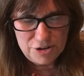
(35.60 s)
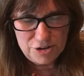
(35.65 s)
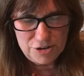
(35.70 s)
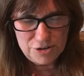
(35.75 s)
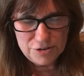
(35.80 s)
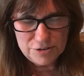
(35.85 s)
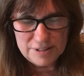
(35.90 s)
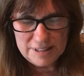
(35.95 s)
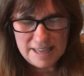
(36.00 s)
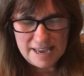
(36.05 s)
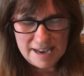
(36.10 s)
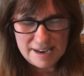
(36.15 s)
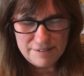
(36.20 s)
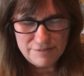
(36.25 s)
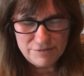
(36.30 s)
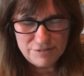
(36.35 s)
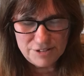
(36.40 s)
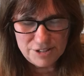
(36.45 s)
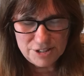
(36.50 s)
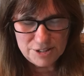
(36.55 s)
Your
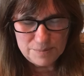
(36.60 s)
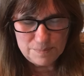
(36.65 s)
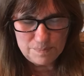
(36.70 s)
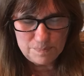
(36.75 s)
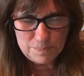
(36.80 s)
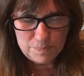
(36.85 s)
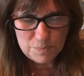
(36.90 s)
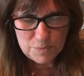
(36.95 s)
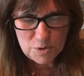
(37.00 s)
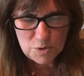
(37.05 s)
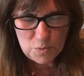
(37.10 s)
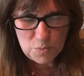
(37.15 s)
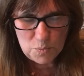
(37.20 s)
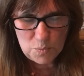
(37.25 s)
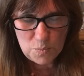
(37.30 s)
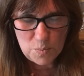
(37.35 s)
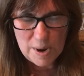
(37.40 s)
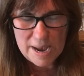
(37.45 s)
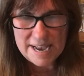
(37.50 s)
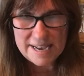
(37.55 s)
left,
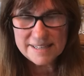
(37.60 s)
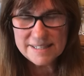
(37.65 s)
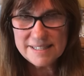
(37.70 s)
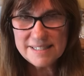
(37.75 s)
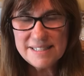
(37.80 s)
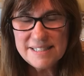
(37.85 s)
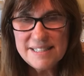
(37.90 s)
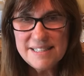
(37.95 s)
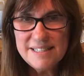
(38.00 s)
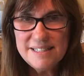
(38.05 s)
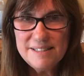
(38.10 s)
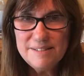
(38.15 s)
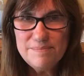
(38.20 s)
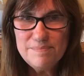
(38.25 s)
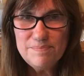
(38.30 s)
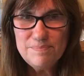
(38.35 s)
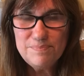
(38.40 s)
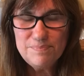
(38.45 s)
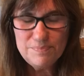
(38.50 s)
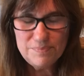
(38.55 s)
west,
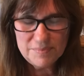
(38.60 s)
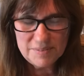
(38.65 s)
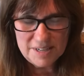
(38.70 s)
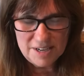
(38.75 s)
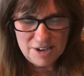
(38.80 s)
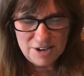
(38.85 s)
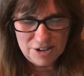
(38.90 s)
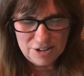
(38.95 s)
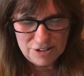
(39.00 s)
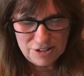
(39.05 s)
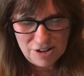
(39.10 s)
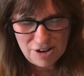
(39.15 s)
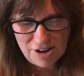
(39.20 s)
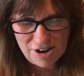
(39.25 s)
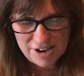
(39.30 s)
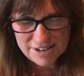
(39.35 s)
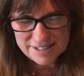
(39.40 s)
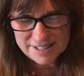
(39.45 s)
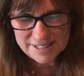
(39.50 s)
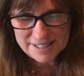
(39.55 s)

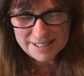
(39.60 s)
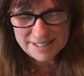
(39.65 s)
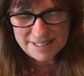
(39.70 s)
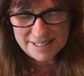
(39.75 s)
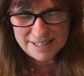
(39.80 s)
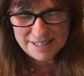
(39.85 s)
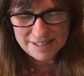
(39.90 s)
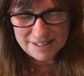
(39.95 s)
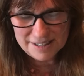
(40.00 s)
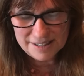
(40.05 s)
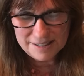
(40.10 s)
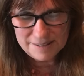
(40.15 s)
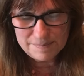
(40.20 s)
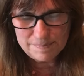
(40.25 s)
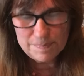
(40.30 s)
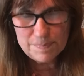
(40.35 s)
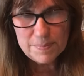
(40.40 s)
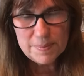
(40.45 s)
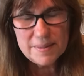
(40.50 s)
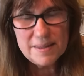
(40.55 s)
lost still
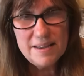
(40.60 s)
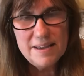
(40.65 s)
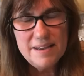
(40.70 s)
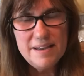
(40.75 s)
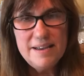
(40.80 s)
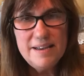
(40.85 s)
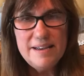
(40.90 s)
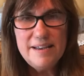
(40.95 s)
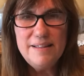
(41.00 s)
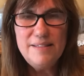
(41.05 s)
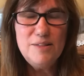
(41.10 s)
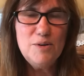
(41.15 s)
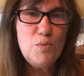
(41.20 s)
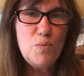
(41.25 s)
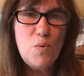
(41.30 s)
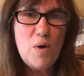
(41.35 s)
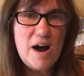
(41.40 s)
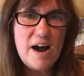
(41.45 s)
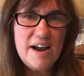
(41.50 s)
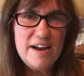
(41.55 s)
in the
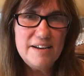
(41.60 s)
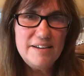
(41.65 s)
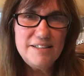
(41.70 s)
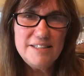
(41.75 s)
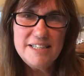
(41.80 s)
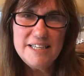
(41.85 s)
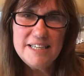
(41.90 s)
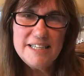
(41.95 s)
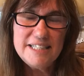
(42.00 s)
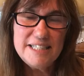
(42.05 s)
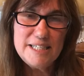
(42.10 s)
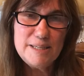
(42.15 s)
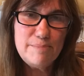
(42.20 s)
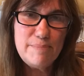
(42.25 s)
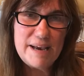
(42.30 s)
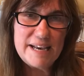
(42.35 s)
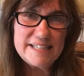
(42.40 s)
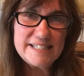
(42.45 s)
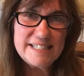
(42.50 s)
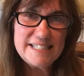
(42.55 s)
wild
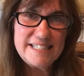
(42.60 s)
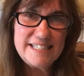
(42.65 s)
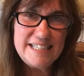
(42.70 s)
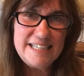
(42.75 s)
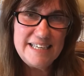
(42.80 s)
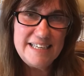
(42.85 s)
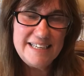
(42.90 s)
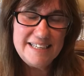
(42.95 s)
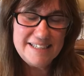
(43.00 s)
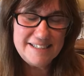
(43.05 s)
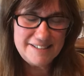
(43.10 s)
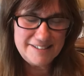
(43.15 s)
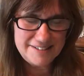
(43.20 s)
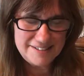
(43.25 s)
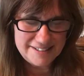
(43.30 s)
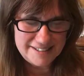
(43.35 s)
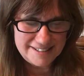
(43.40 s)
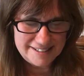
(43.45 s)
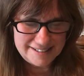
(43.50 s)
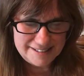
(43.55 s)
Tibesti
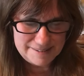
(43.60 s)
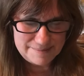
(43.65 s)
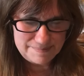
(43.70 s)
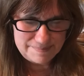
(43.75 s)
hills.